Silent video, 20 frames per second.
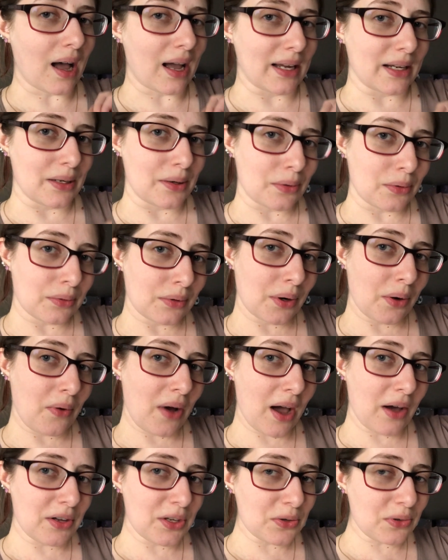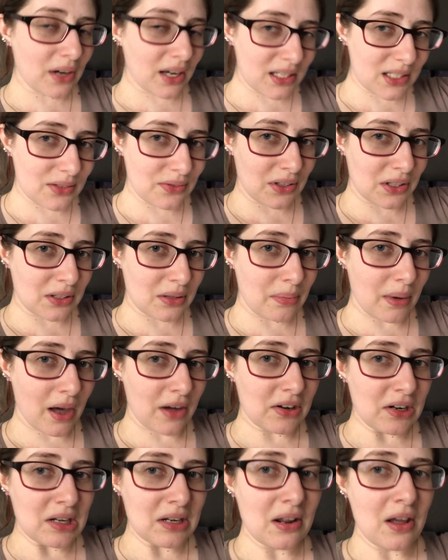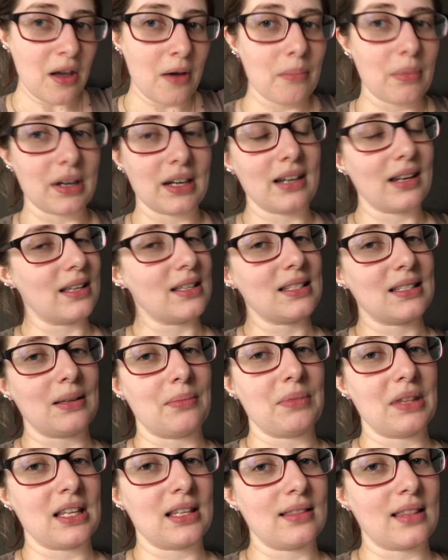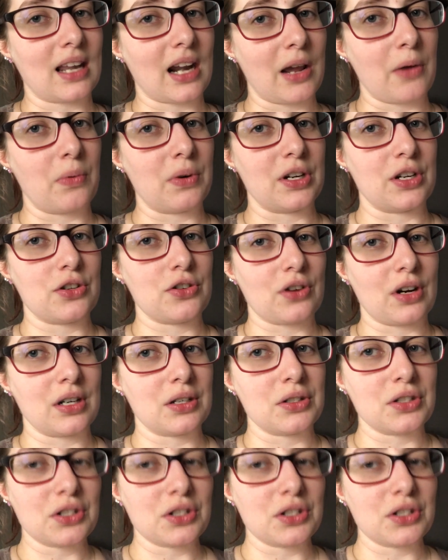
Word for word: I don't know how you guys feel about it, but it is something that I wanna try to